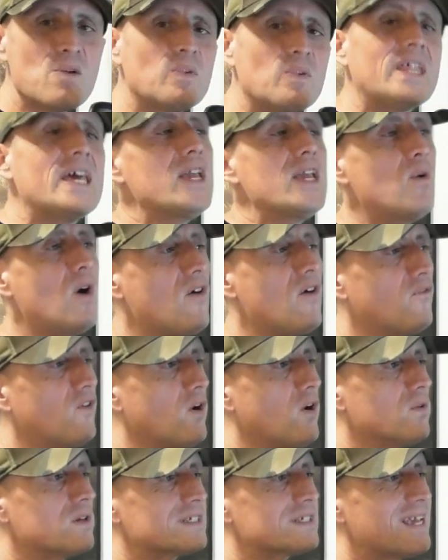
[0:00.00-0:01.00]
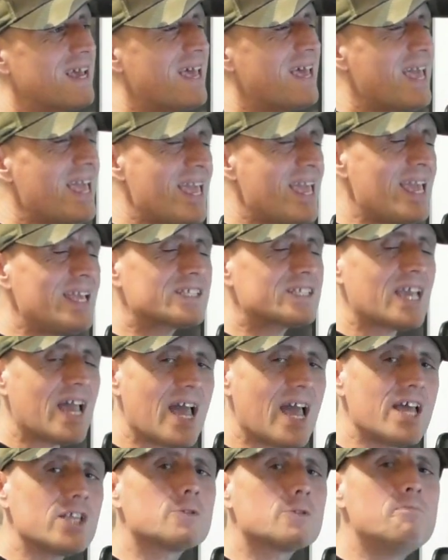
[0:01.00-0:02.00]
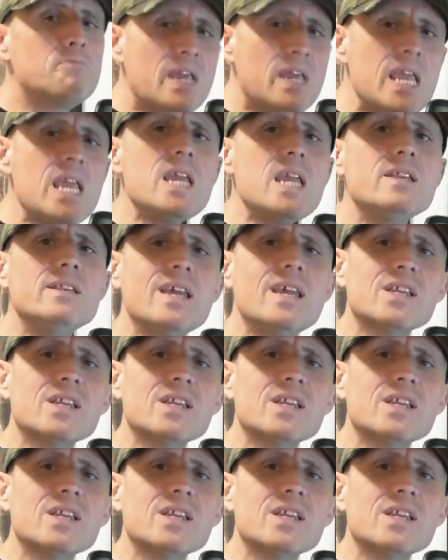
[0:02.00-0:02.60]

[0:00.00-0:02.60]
But there you are, folks. It has been,